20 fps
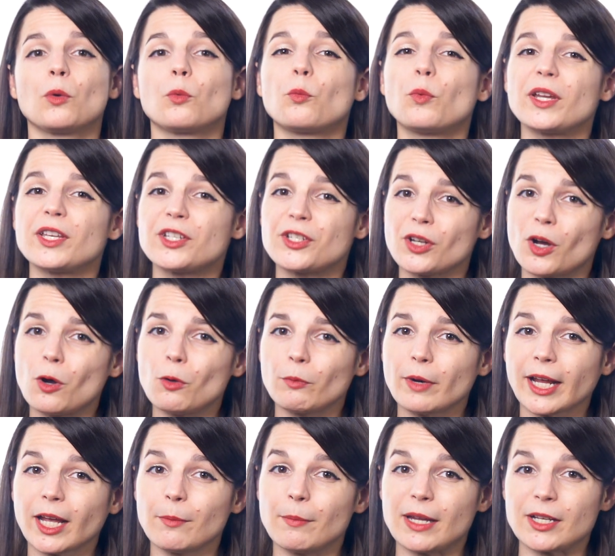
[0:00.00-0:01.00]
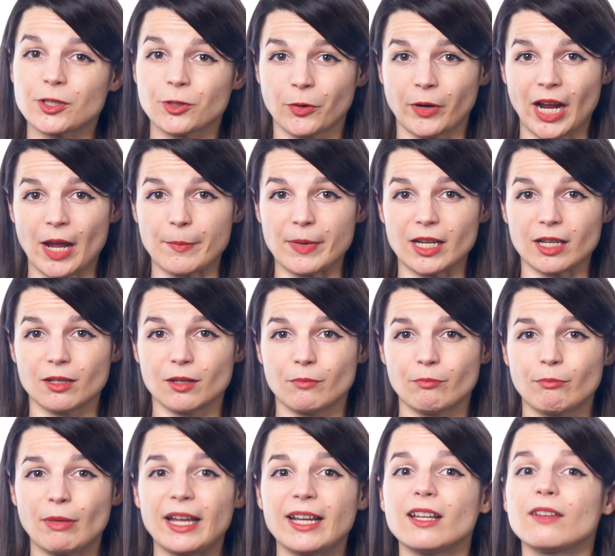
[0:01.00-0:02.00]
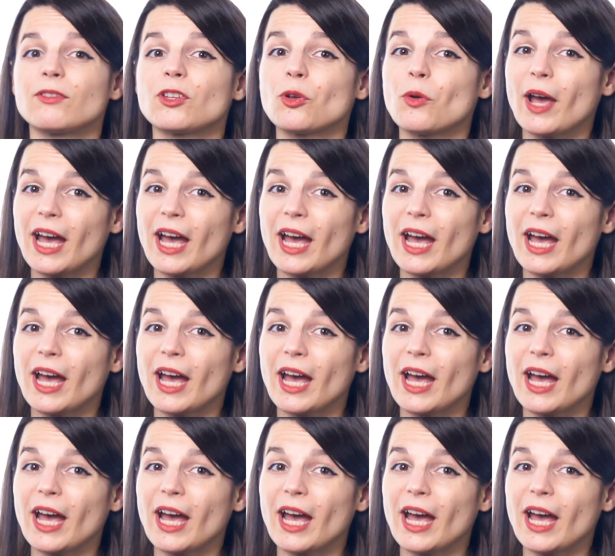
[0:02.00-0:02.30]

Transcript: We don't recommend cramming, but if you